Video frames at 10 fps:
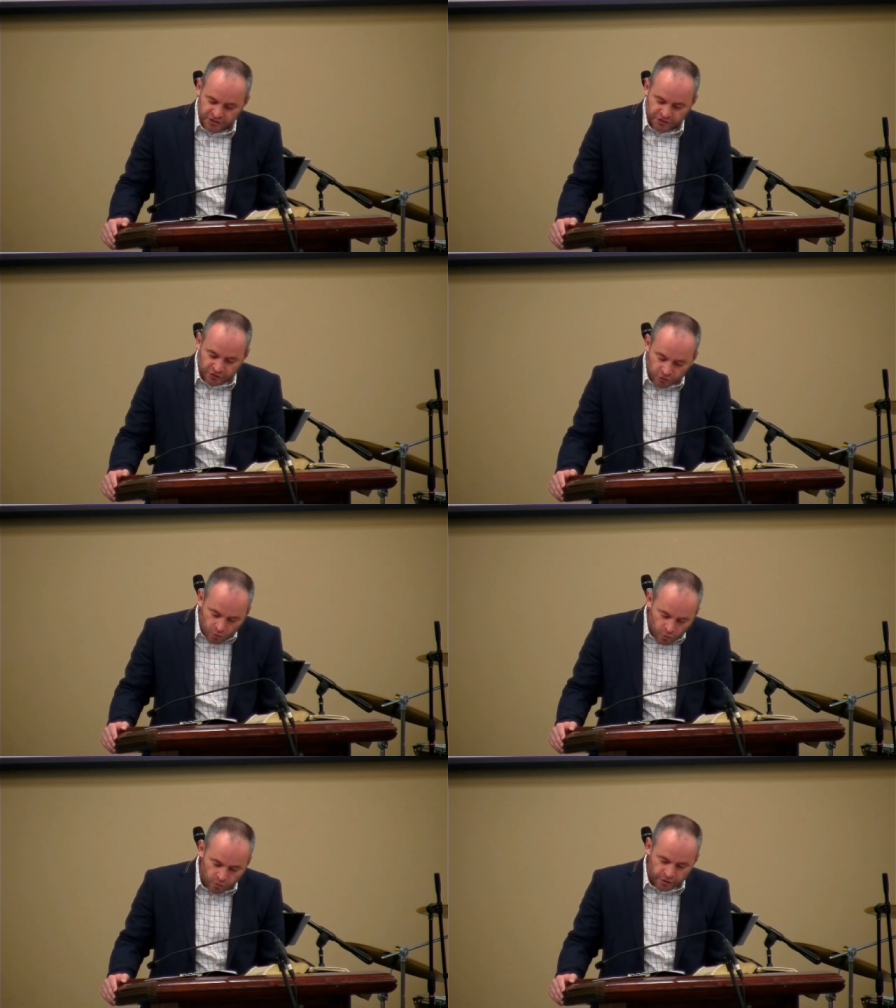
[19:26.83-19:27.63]
The
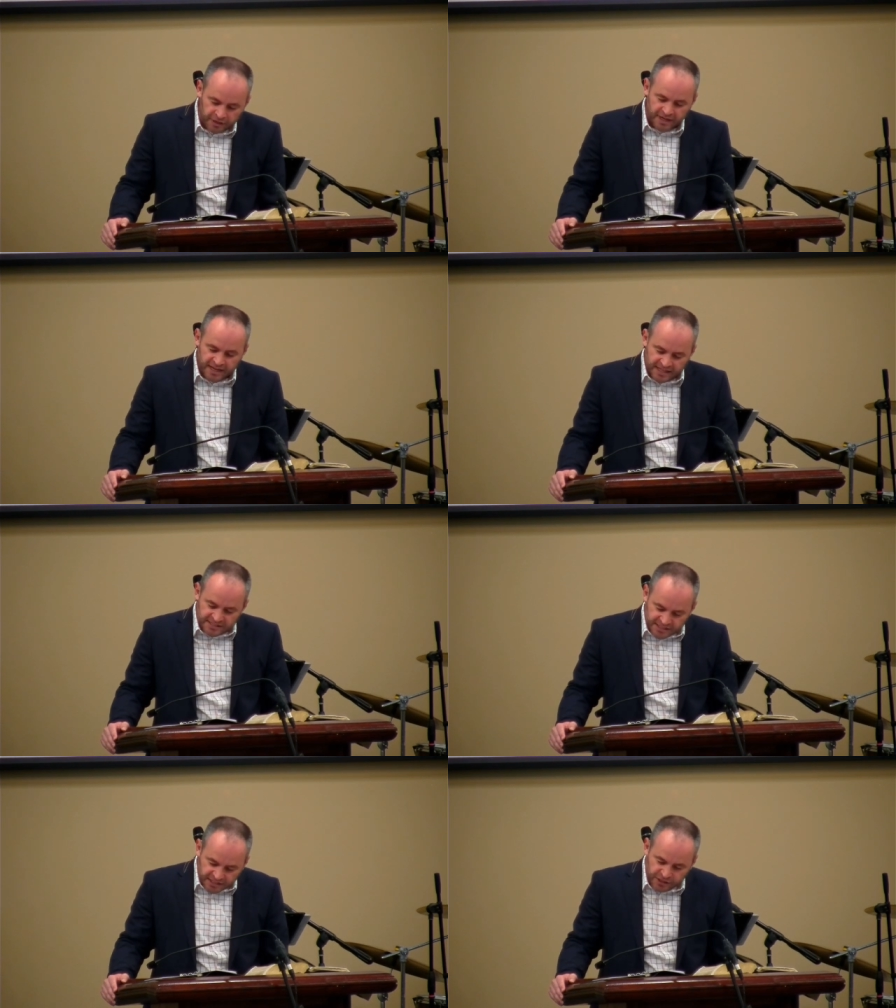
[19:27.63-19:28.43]
Lord has
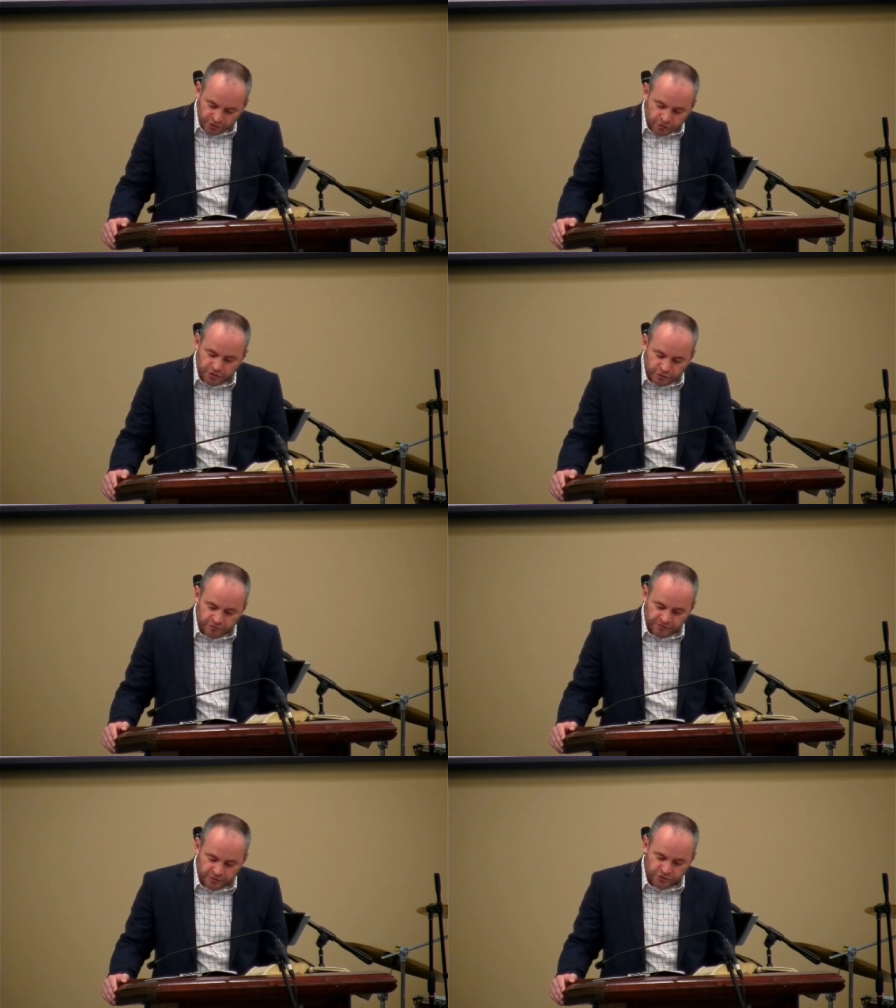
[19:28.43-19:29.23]
secured your
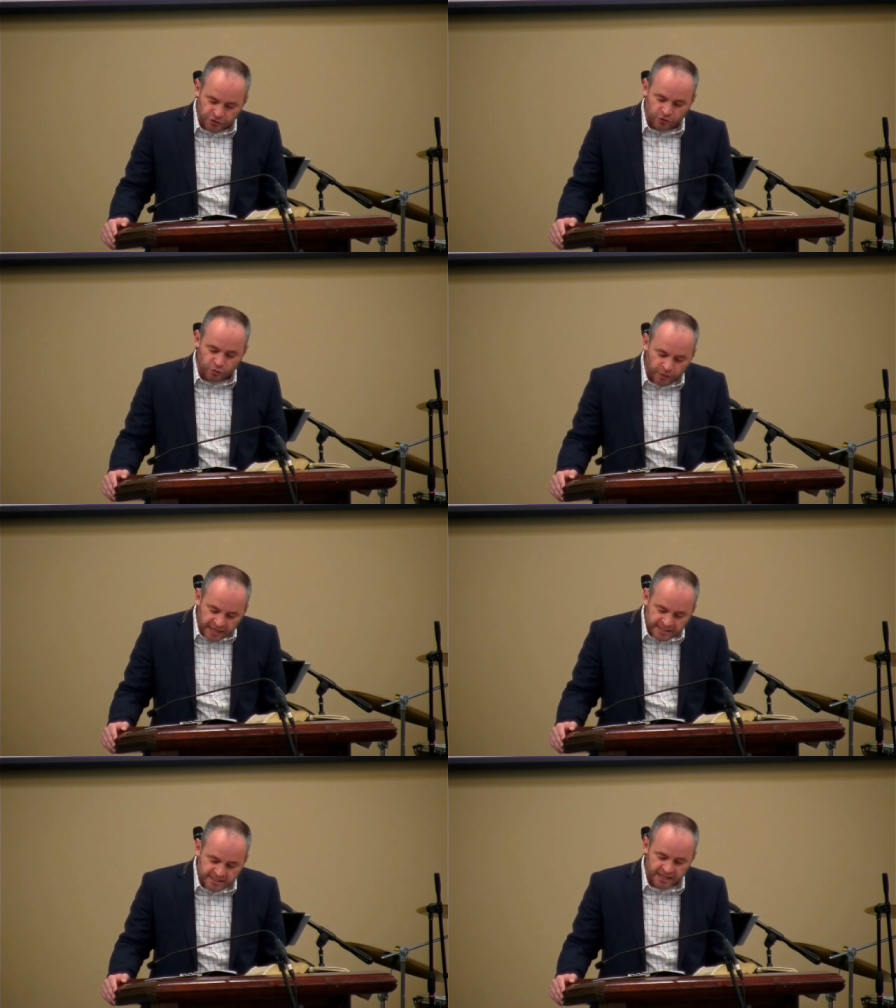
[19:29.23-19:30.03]
future,
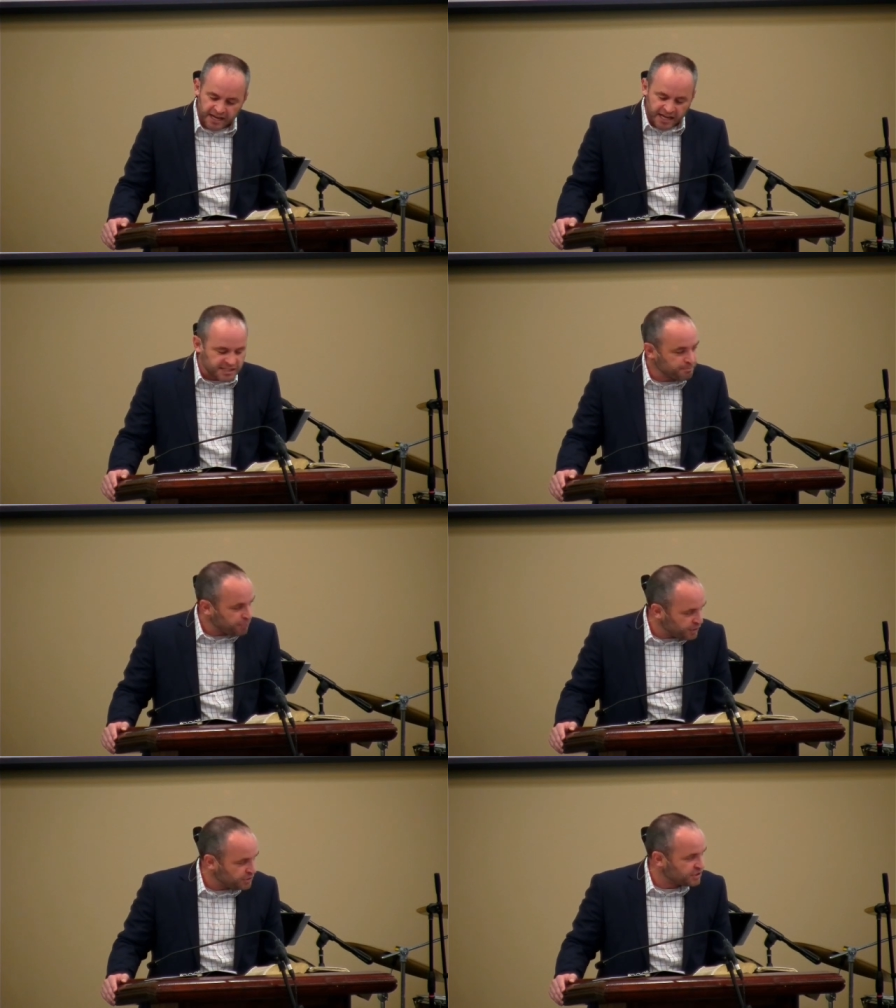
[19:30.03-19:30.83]
Christ has
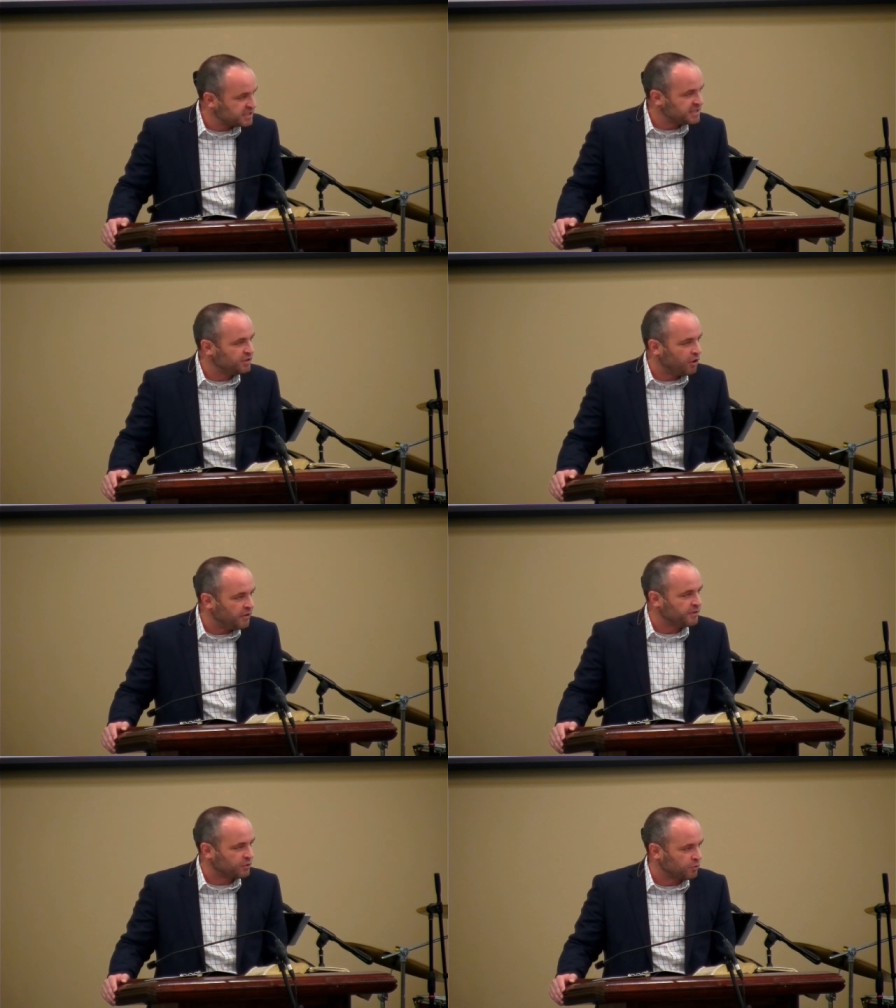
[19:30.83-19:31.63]
purchased it
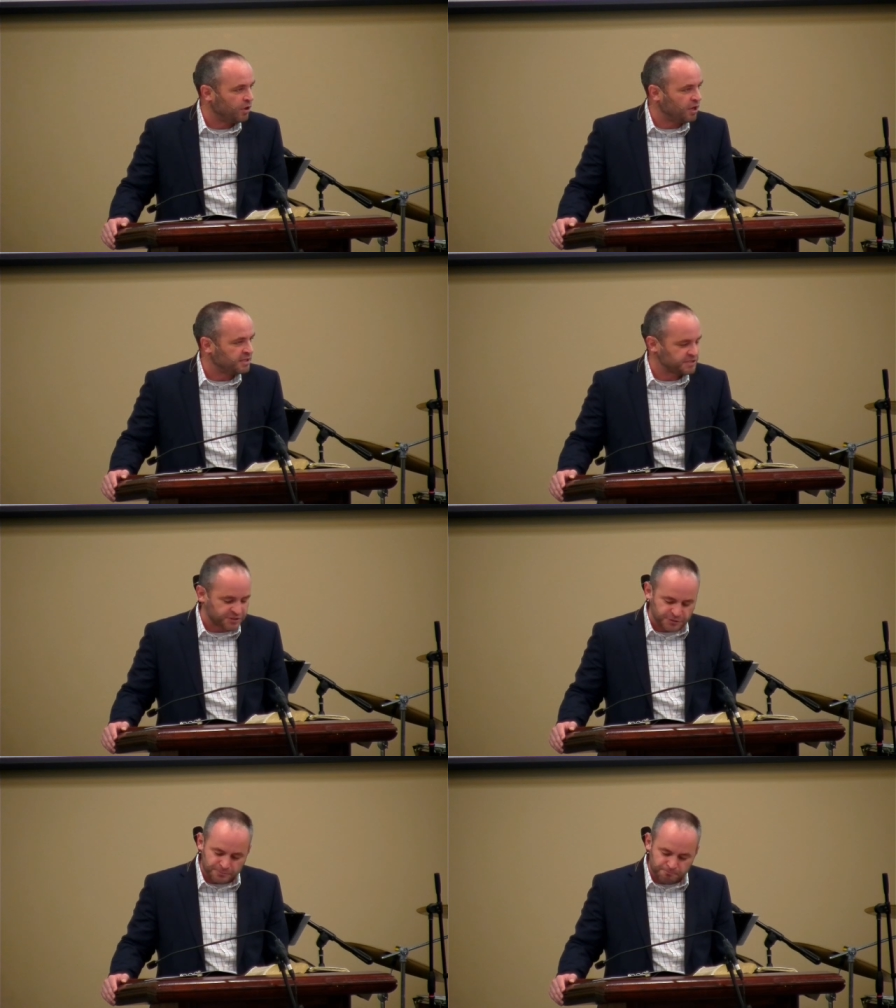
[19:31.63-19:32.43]
on the
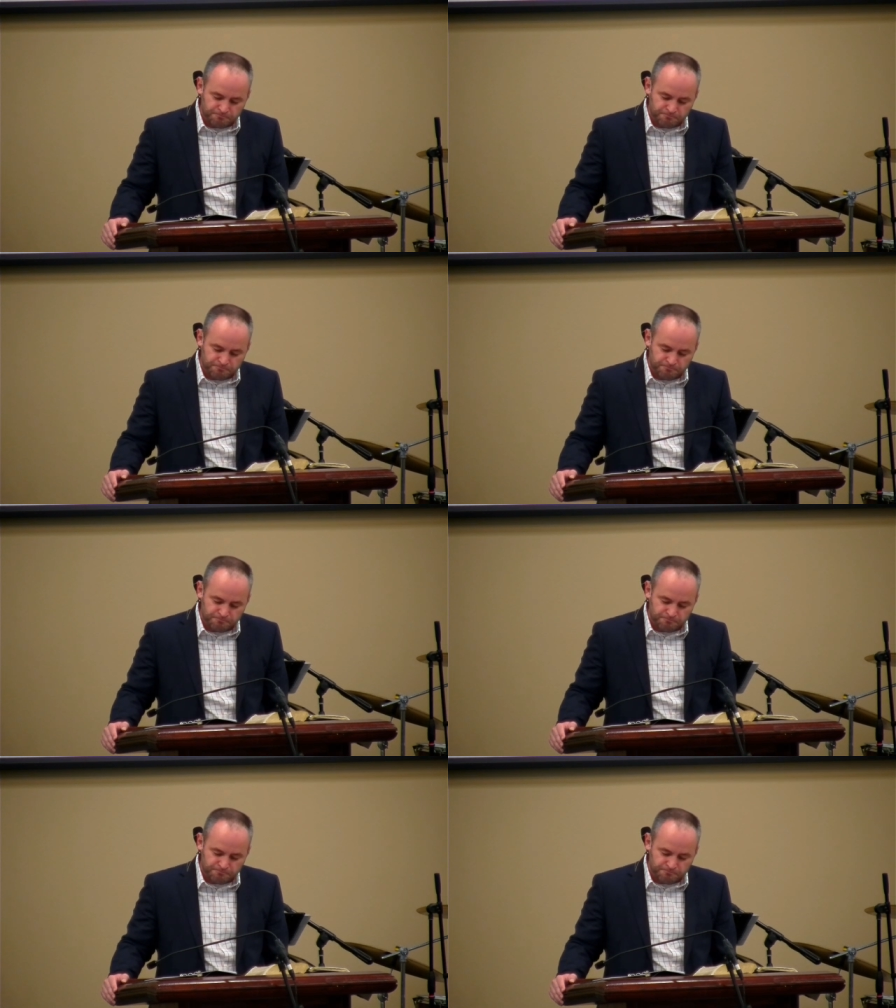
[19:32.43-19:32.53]
cross.